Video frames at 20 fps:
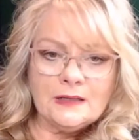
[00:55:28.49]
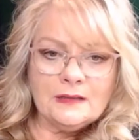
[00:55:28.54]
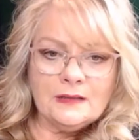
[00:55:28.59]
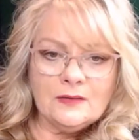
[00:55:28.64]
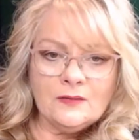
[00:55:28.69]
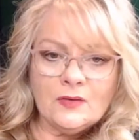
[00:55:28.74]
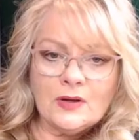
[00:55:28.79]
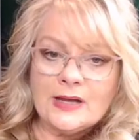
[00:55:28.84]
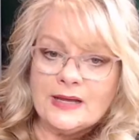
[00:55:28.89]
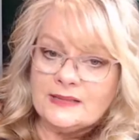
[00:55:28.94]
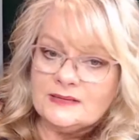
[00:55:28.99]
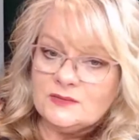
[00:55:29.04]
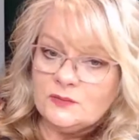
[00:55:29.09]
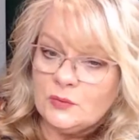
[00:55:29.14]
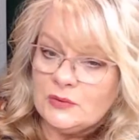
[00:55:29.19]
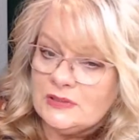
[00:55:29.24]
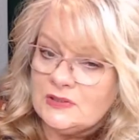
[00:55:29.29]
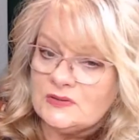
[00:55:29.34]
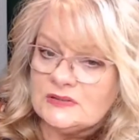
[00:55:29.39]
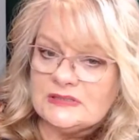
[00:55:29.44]
You guys,
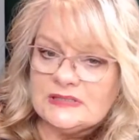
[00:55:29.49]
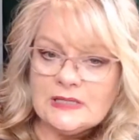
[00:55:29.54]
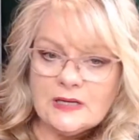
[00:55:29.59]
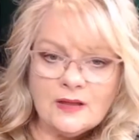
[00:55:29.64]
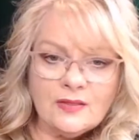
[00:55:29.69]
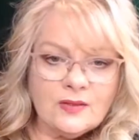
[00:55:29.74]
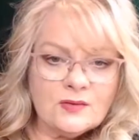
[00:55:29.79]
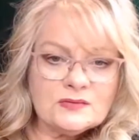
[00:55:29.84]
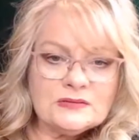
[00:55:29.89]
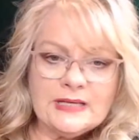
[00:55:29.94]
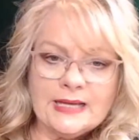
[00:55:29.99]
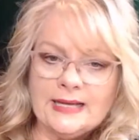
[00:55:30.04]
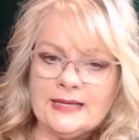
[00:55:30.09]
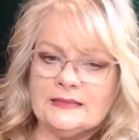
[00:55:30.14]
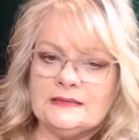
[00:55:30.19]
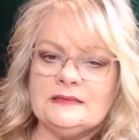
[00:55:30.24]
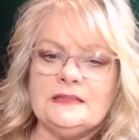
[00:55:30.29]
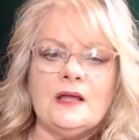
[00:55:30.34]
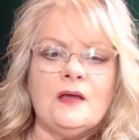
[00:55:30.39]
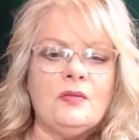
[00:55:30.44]
when you see all those
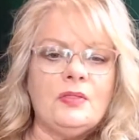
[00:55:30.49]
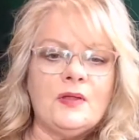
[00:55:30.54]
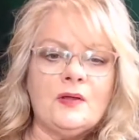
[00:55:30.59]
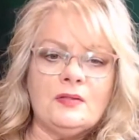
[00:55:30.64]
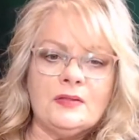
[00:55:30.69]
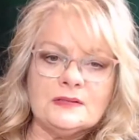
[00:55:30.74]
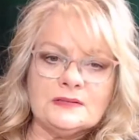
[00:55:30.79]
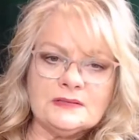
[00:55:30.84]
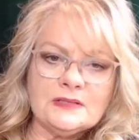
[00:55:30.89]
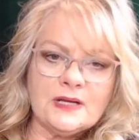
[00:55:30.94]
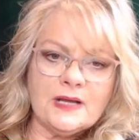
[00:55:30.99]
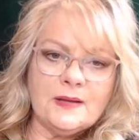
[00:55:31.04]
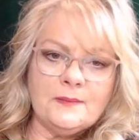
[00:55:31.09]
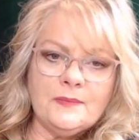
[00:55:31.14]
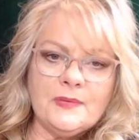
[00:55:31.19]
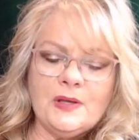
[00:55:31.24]
hands down there this time,